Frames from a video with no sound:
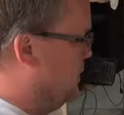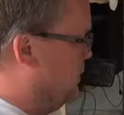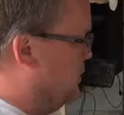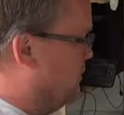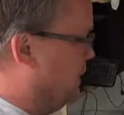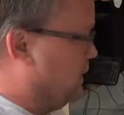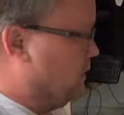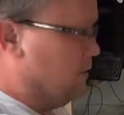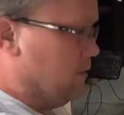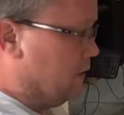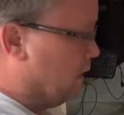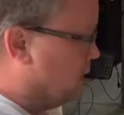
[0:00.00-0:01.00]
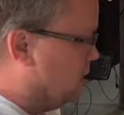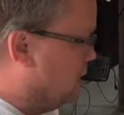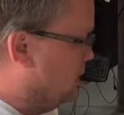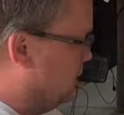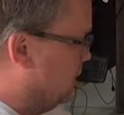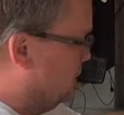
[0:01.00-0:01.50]
And my
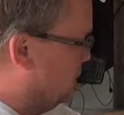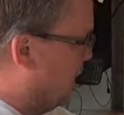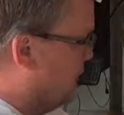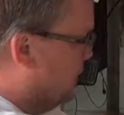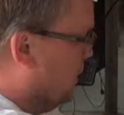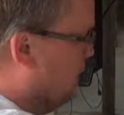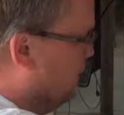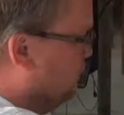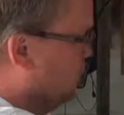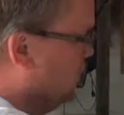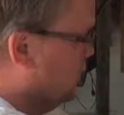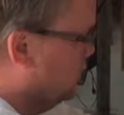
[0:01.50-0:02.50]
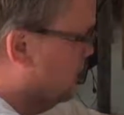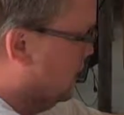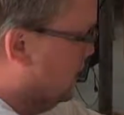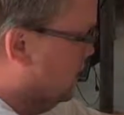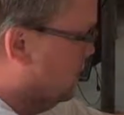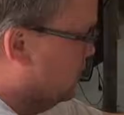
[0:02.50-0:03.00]
thinking is I could have one right
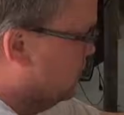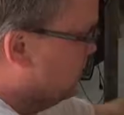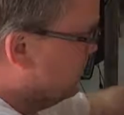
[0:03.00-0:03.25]
here,